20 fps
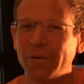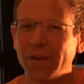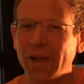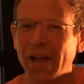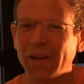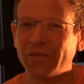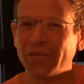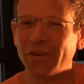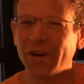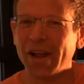
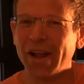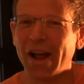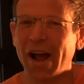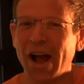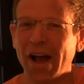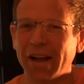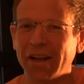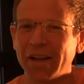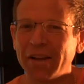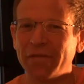yesterday,
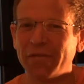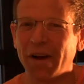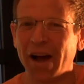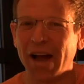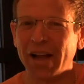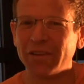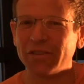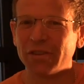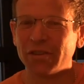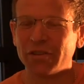Hockey
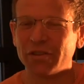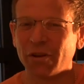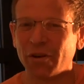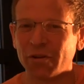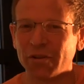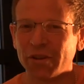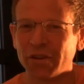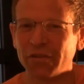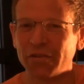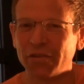Advisor
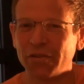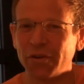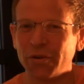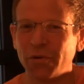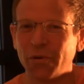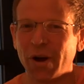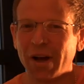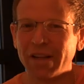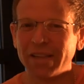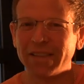told us
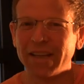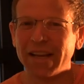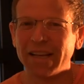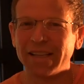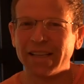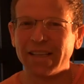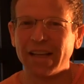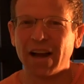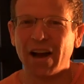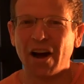to
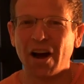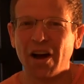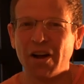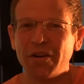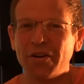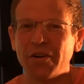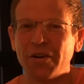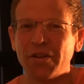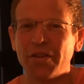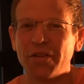take the
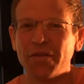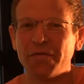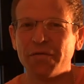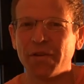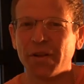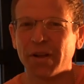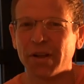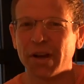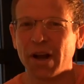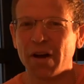under in the
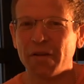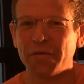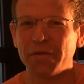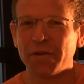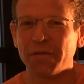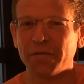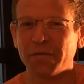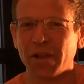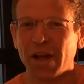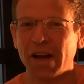
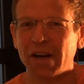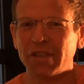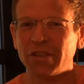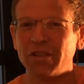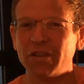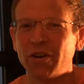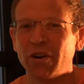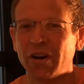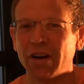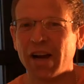Philadelphia
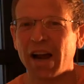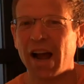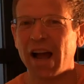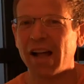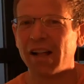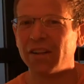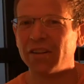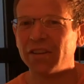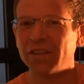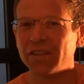Flyers-New York
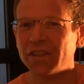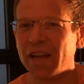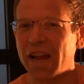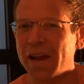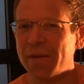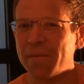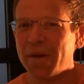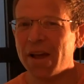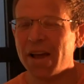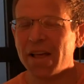Islanders
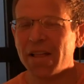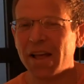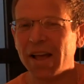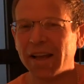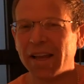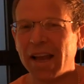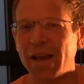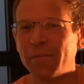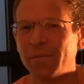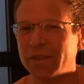game.
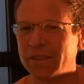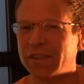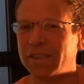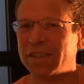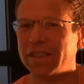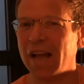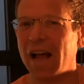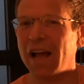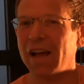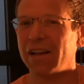That game was
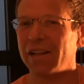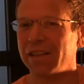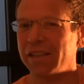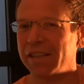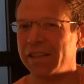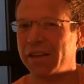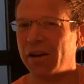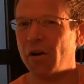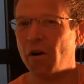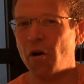
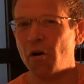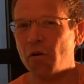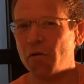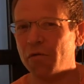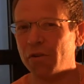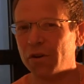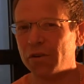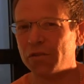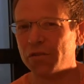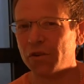solidly
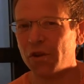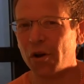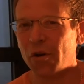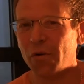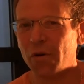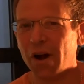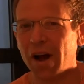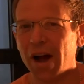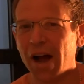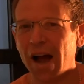over,
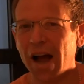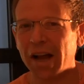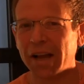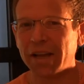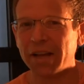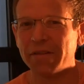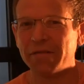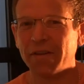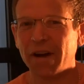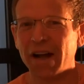so
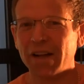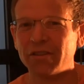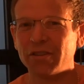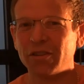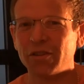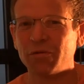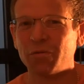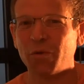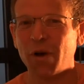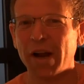Hockey
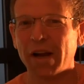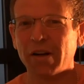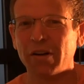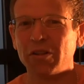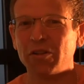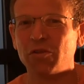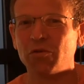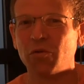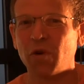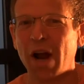Advisor's
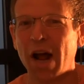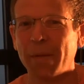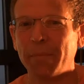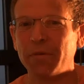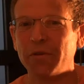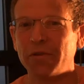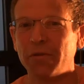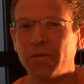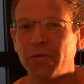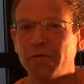record
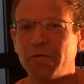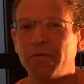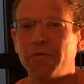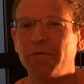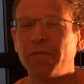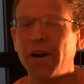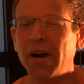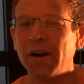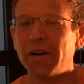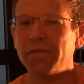drops to a
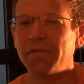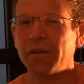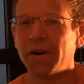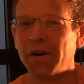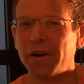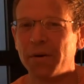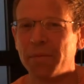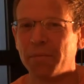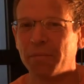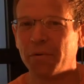very,
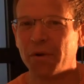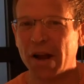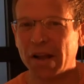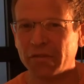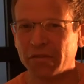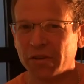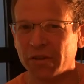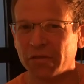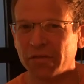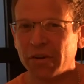very
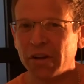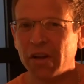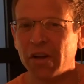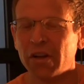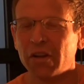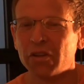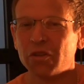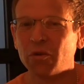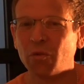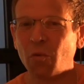impressive
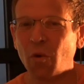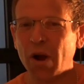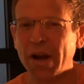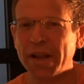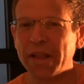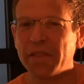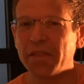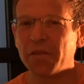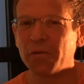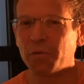
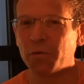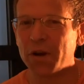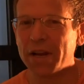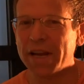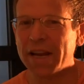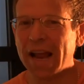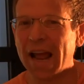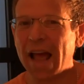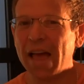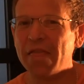
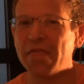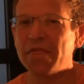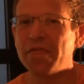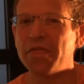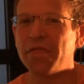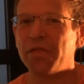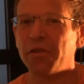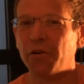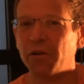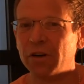
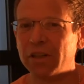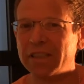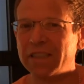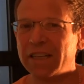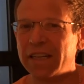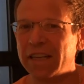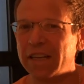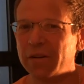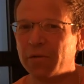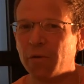
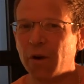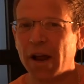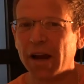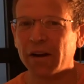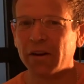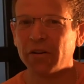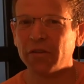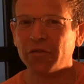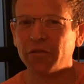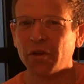23-13
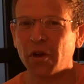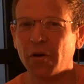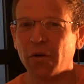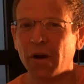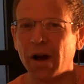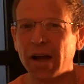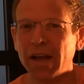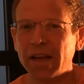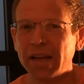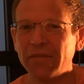record. So
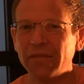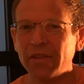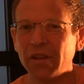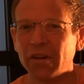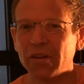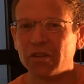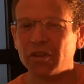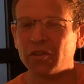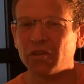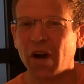even
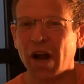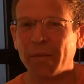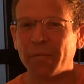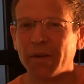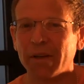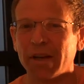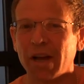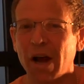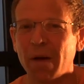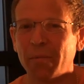though it's dropped
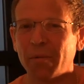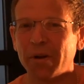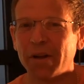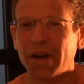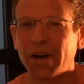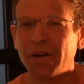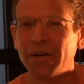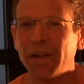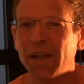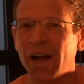a couple
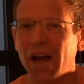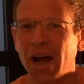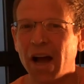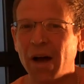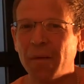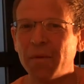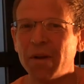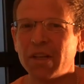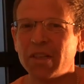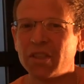here,
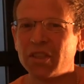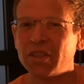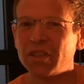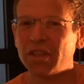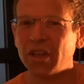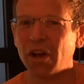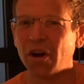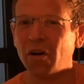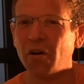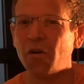
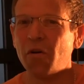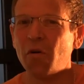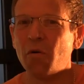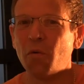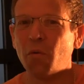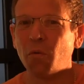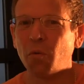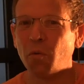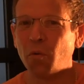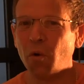still
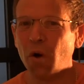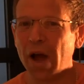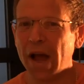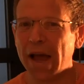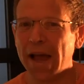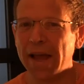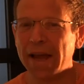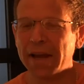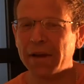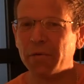
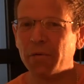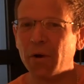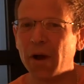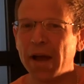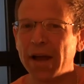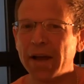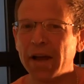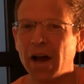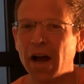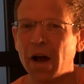way,
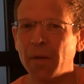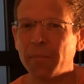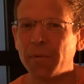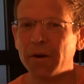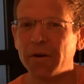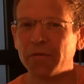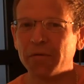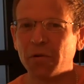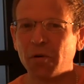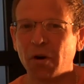way up.
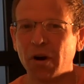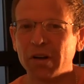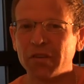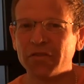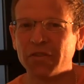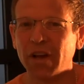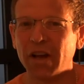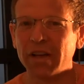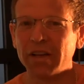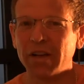And of
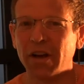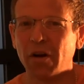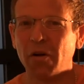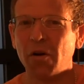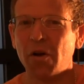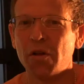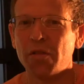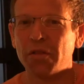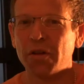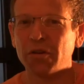course, you know,
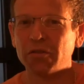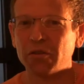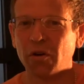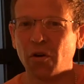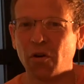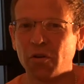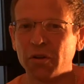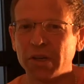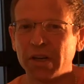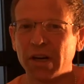those are
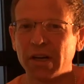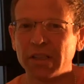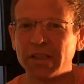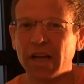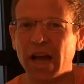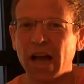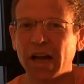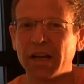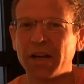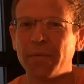only our
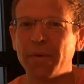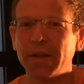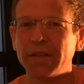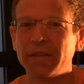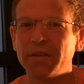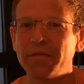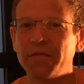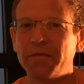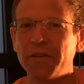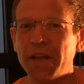
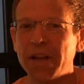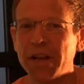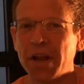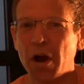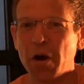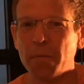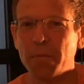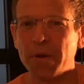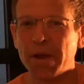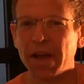documented
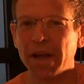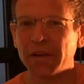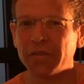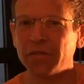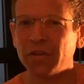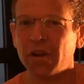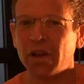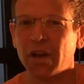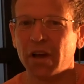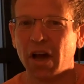video
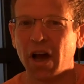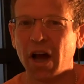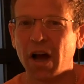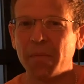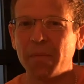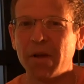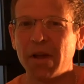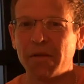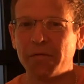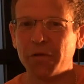picks.
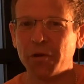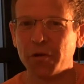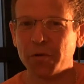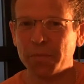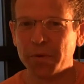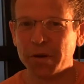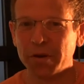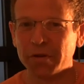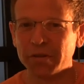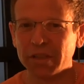If you
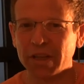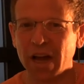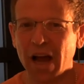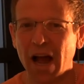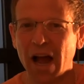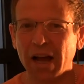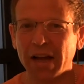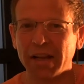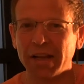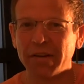would be using
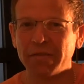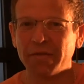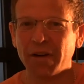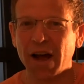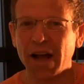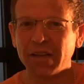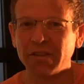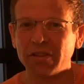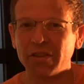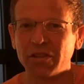Hockey
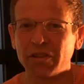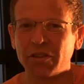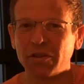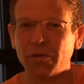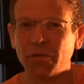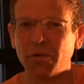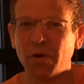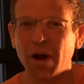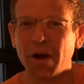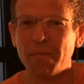Advisor
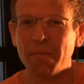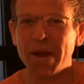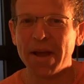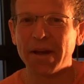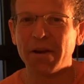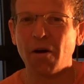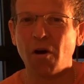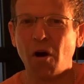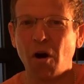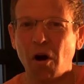to
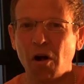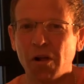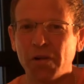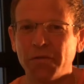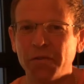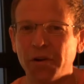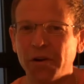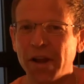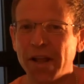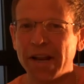make all
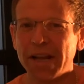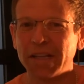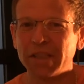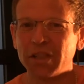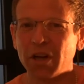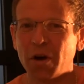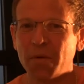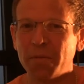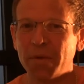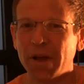of your
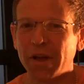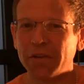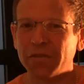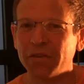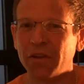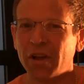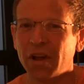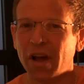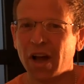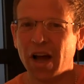NHL
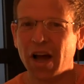picks,